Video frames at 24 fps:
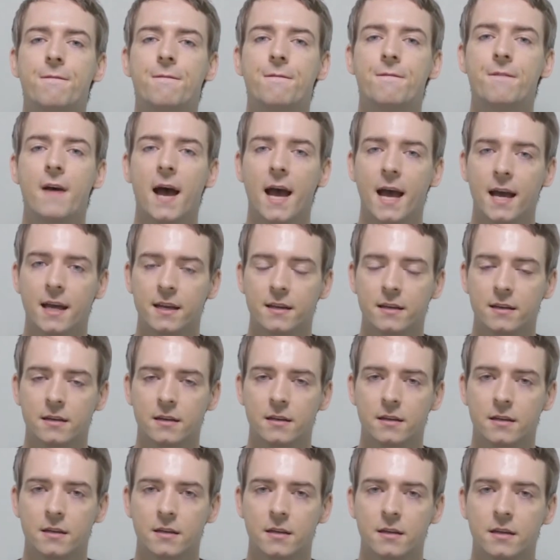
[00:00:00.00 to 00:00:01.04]

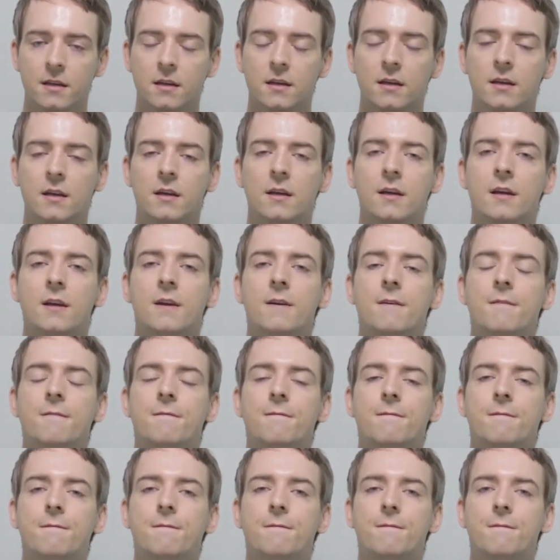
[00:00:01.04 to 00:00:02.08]
fan,
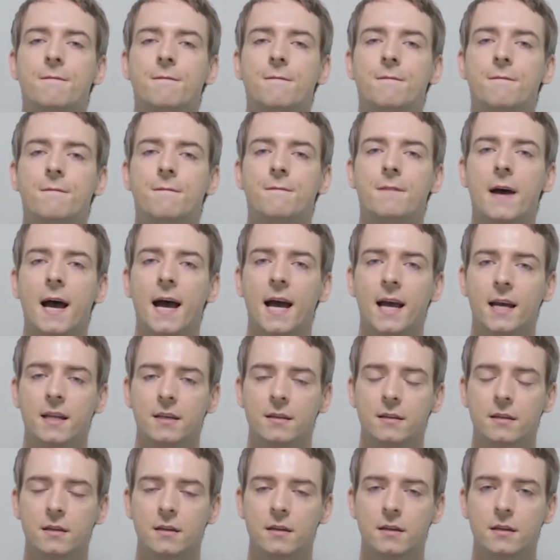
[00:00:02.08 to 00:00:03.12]

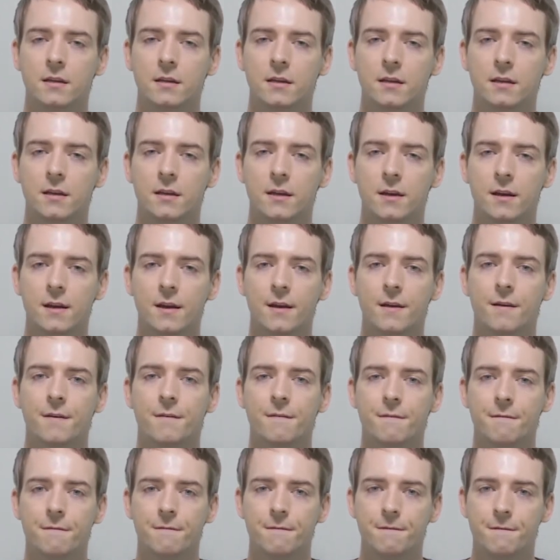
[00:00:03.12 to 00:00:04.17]
van,
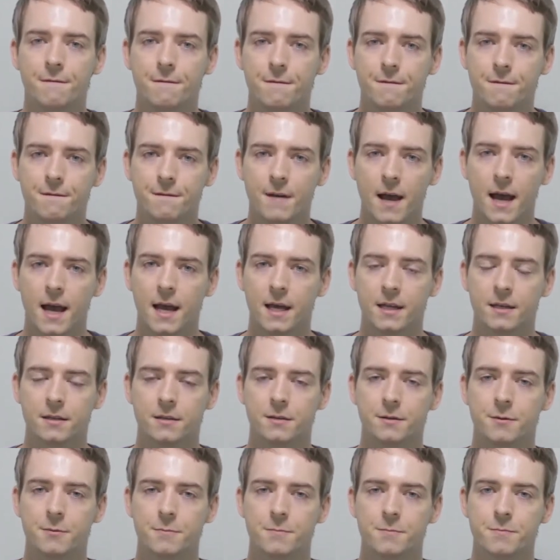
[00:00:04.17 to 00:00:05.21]

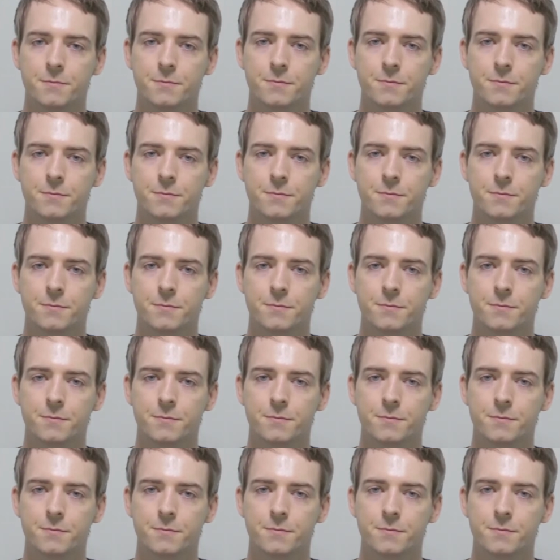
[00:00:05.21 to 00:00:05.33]
van.